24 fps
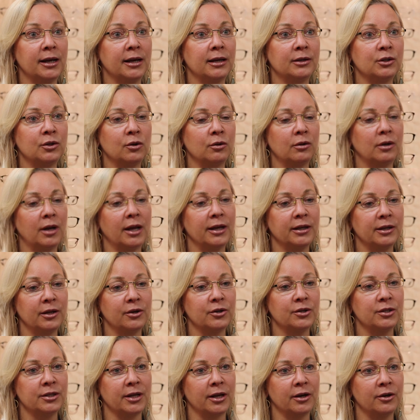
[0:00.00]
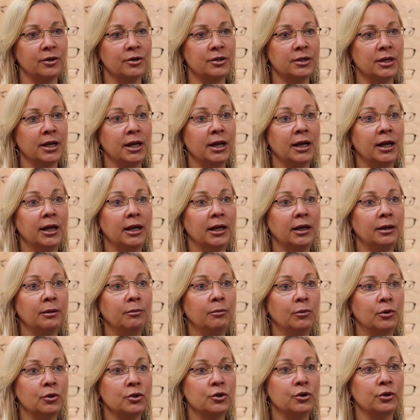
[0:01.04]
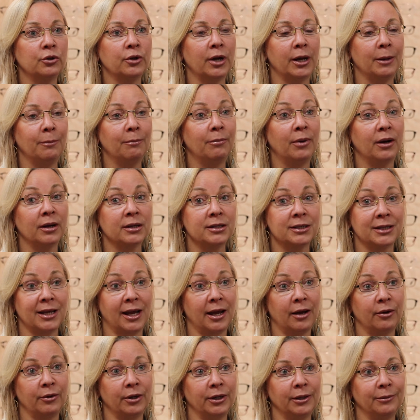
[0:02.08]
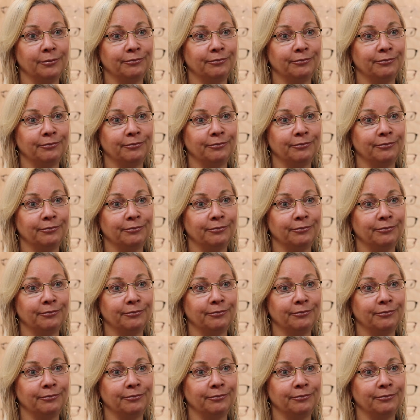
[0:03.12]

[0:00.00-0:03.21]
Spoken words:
at Total Eye Care Centers in Mercer and Bucks County.